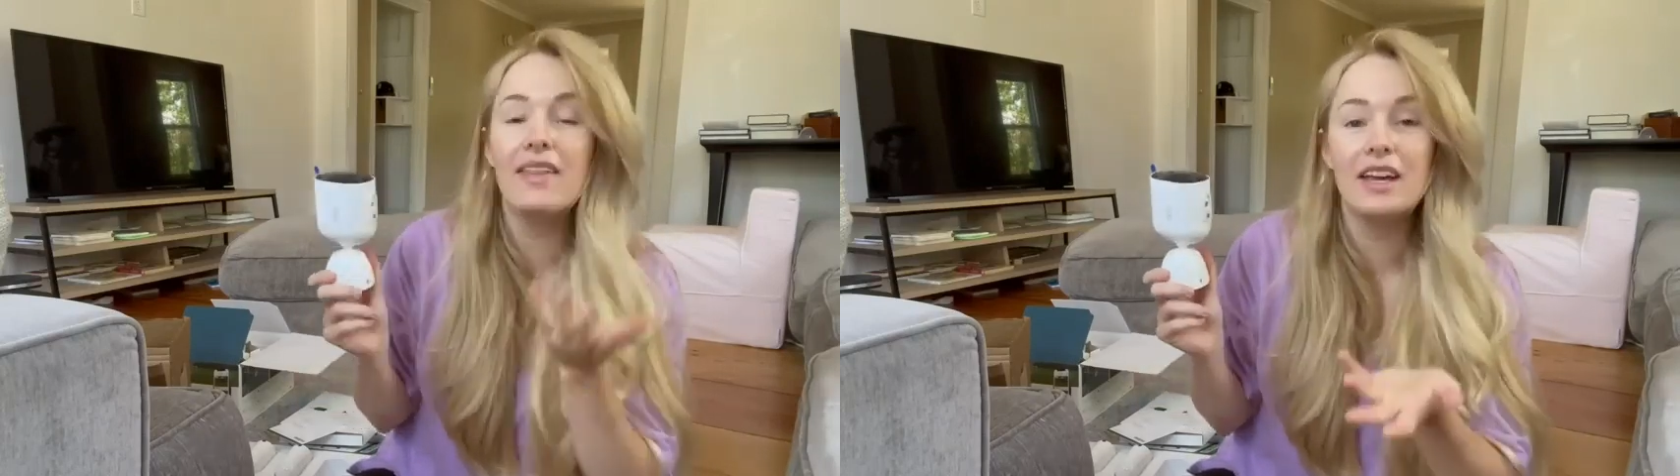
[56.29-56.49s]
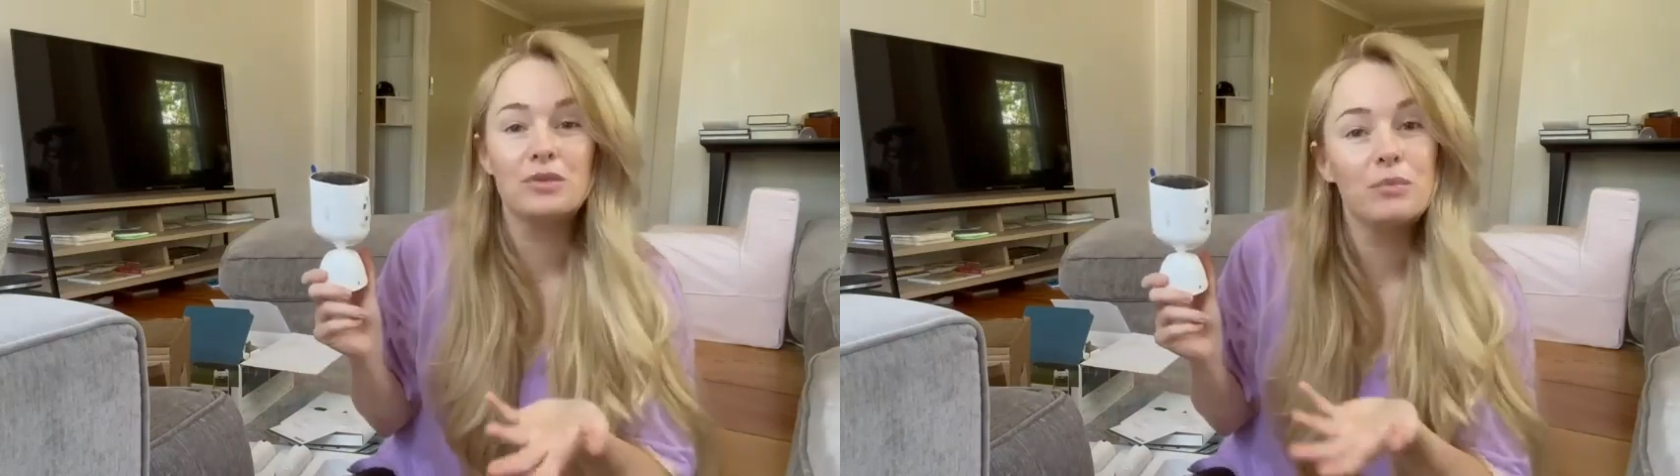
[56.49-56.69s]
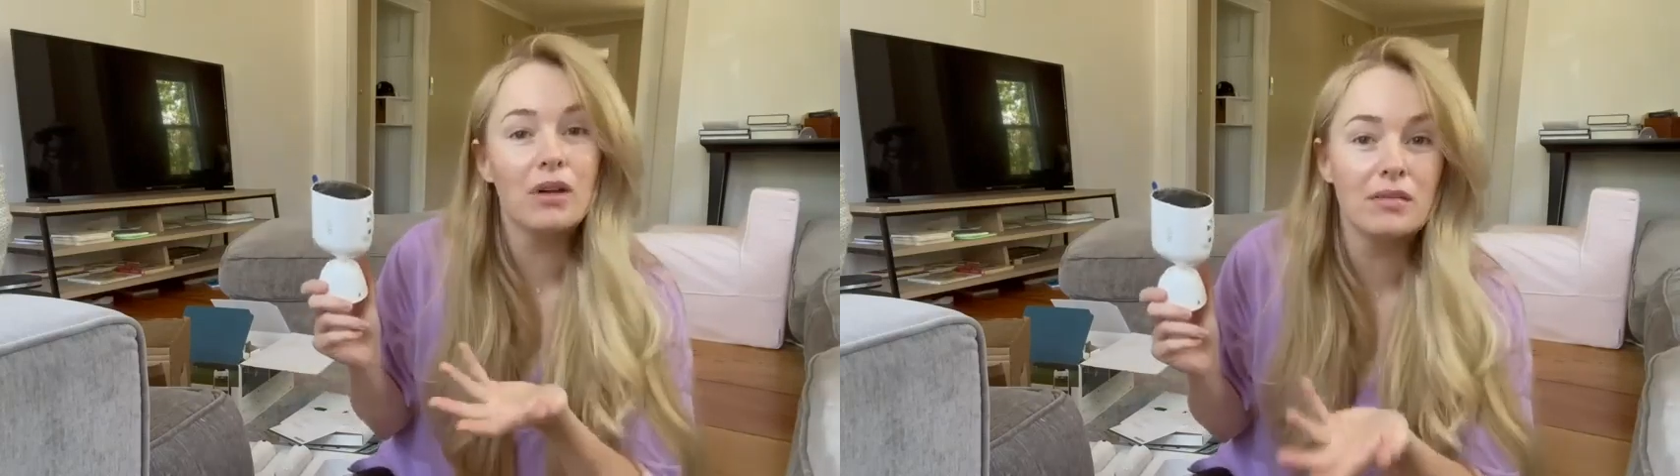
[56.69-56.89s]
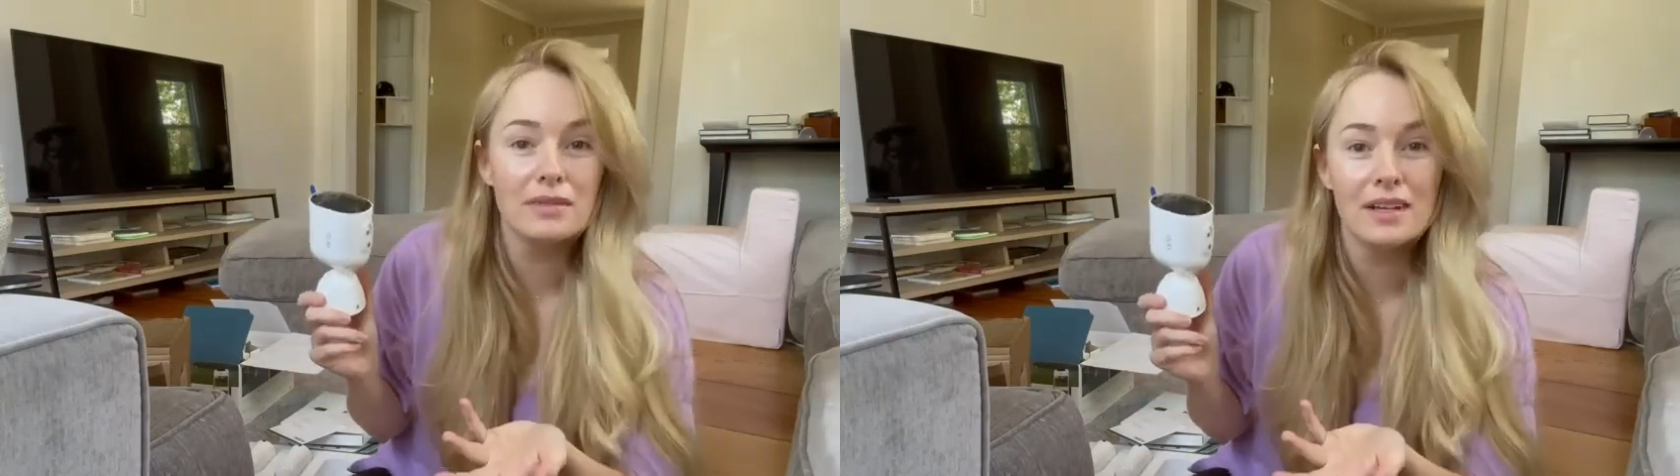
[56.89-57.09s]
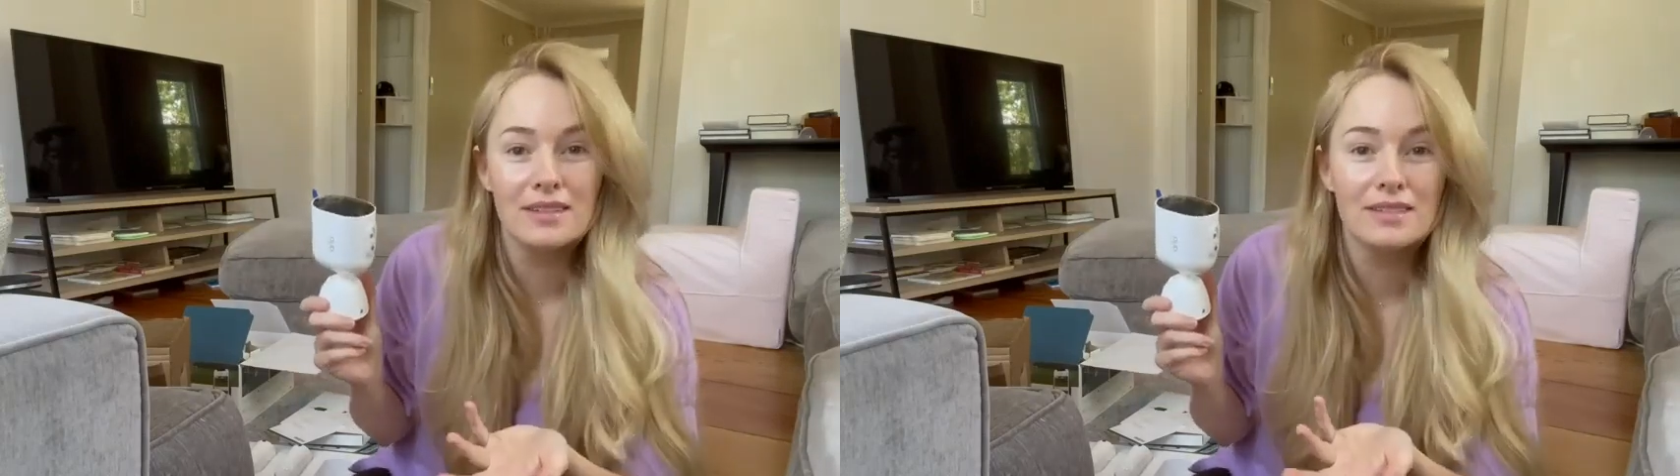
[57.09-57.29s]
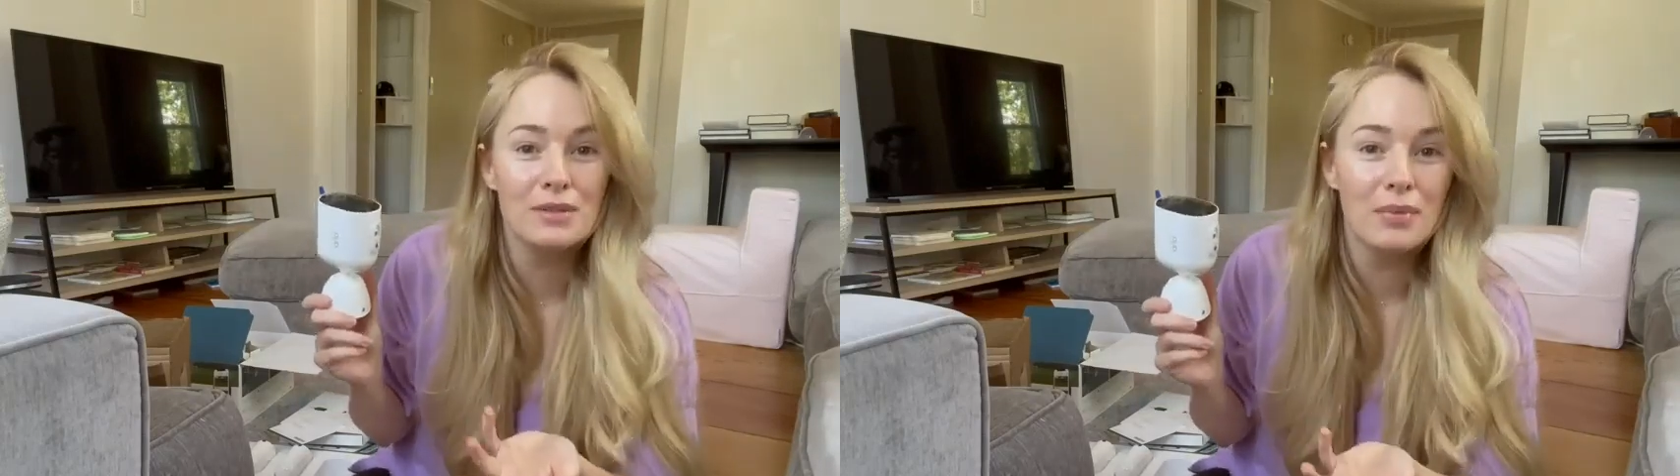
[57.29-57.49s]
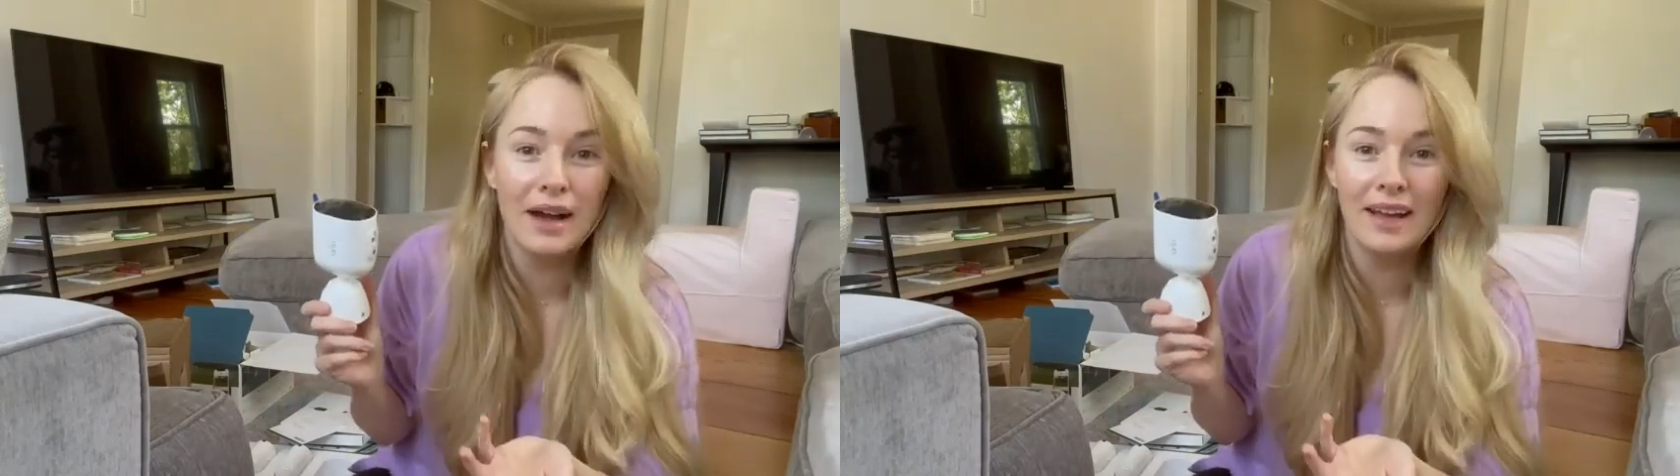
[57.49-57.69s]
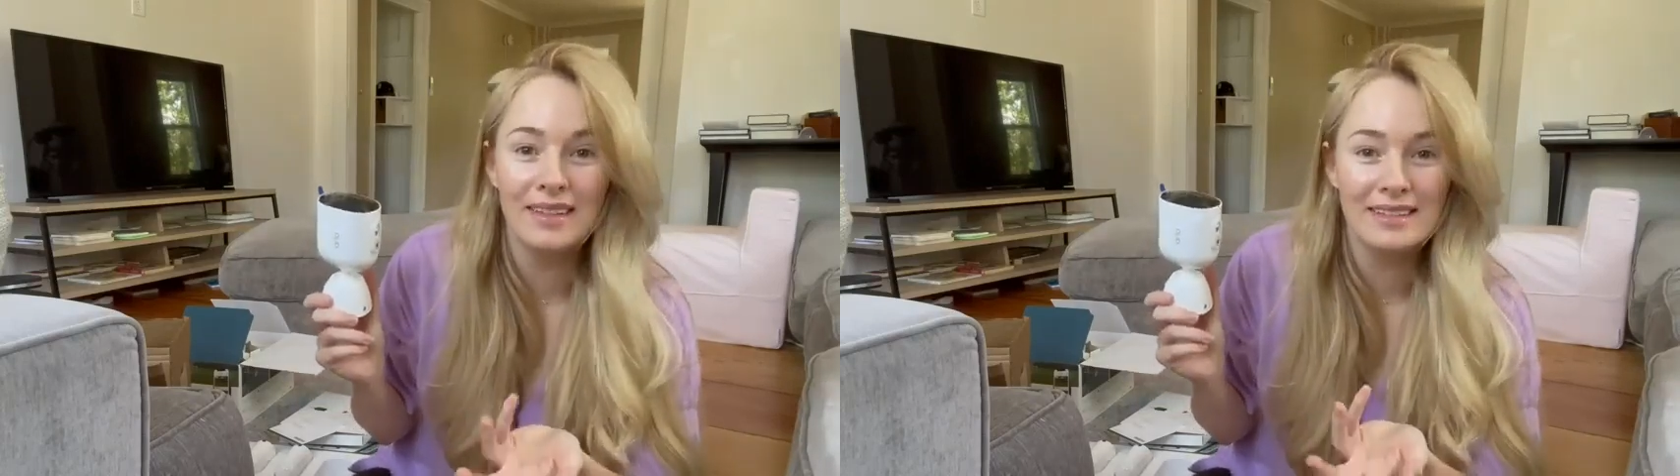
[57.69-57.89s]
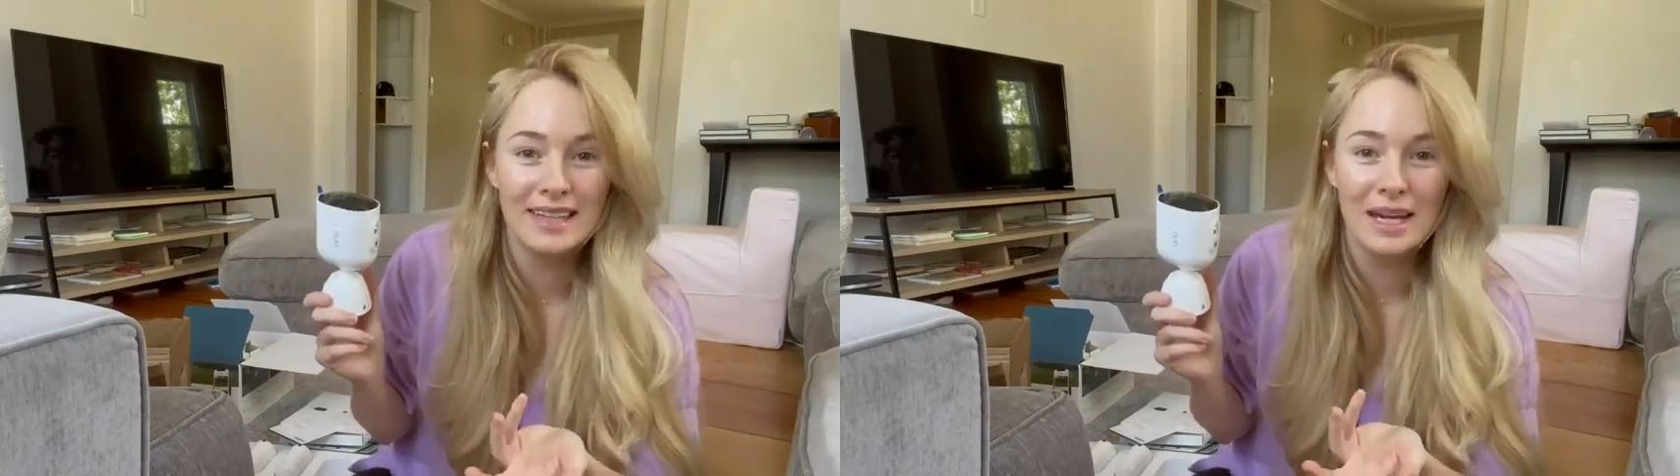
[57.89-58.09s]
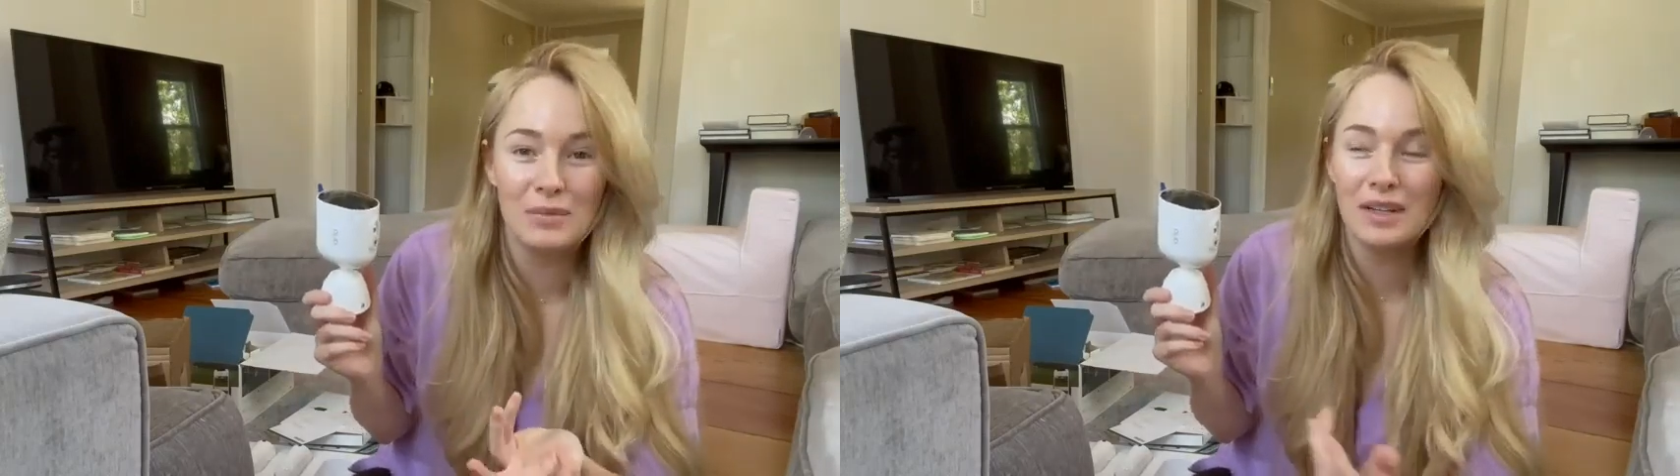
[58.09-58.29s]
that's what prompted us to buy these
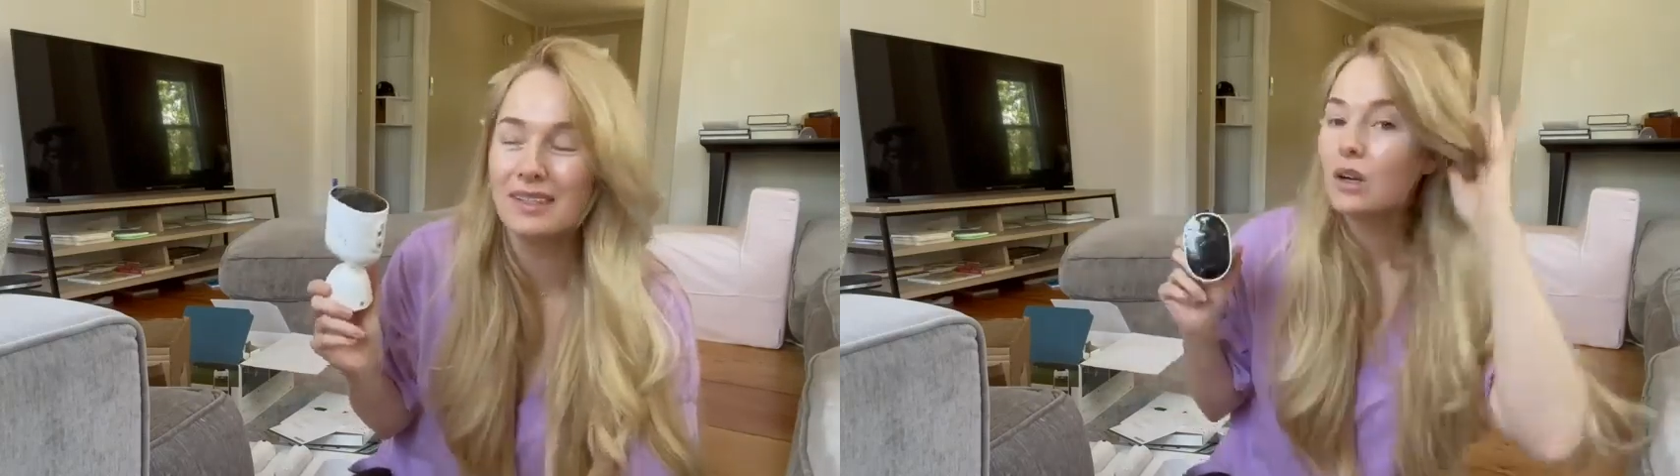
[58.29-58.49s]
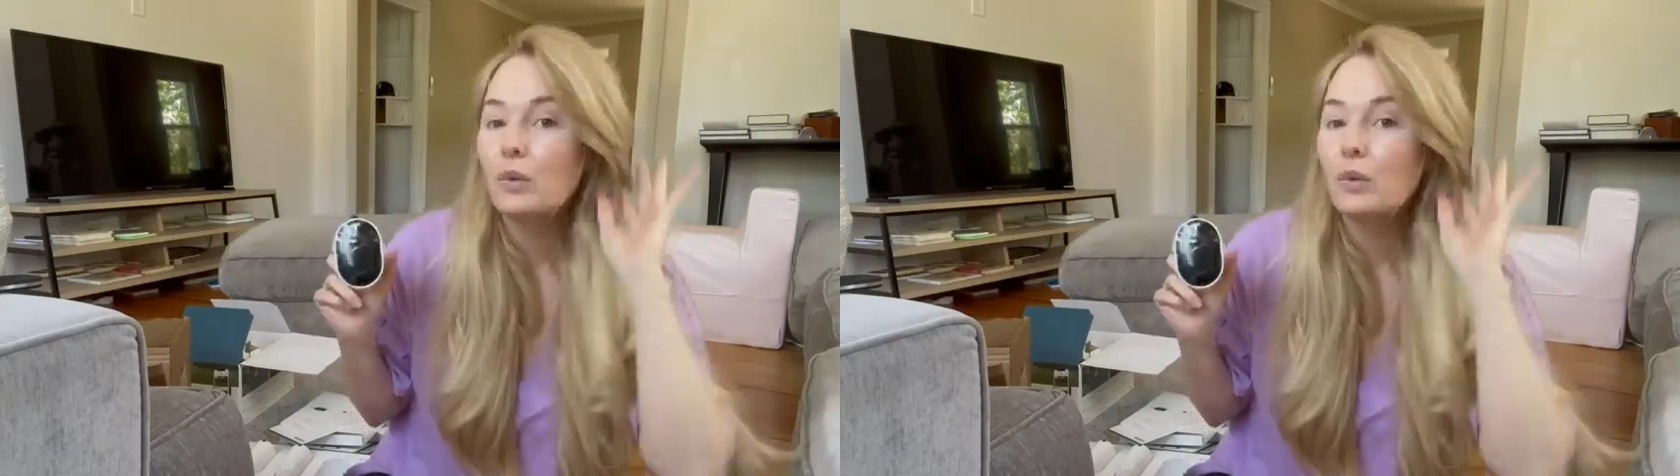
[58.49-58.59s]
cameras.